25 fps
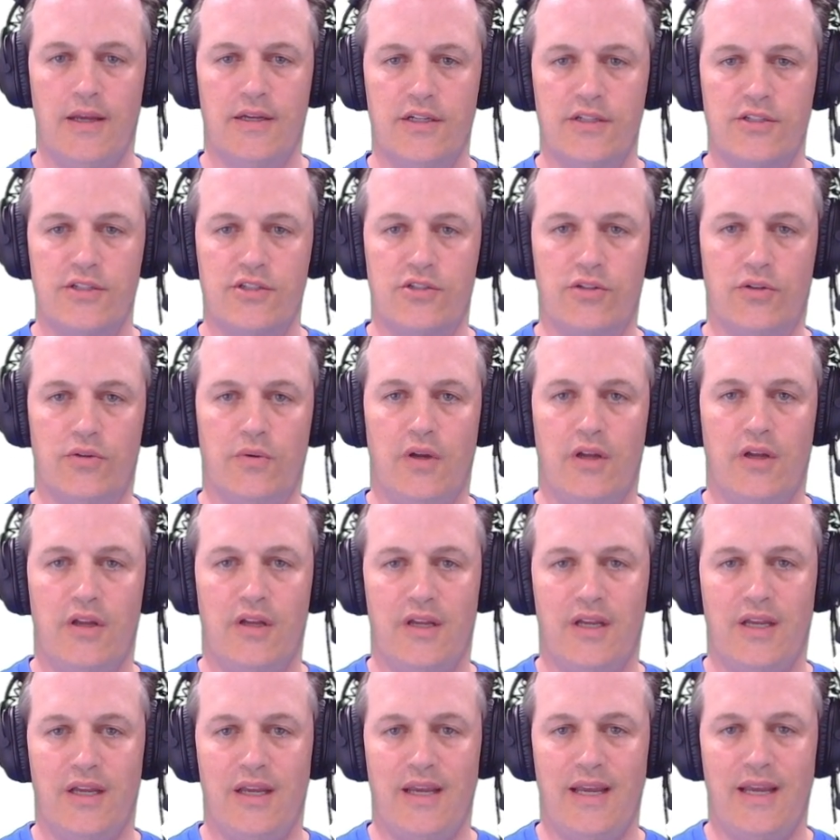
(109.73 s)
So
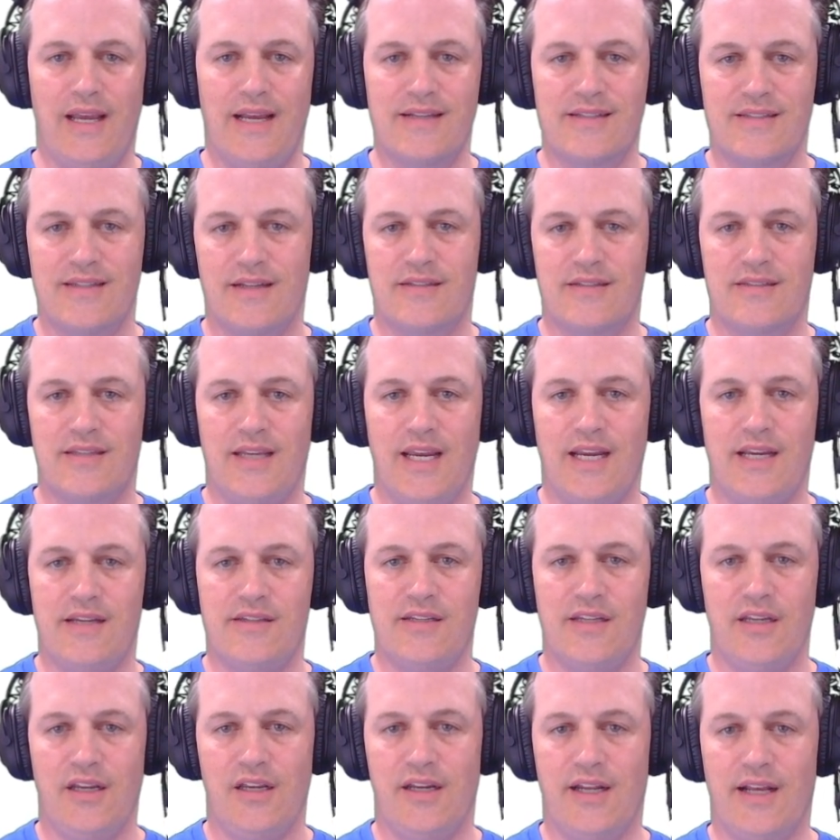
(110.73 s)

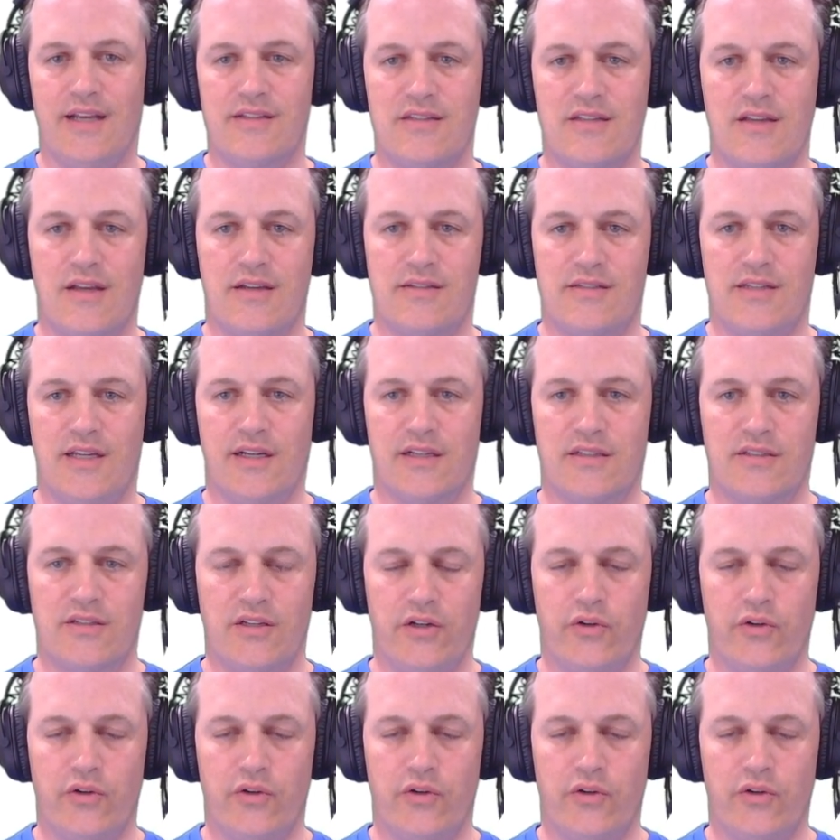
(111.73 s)
SS18 SSX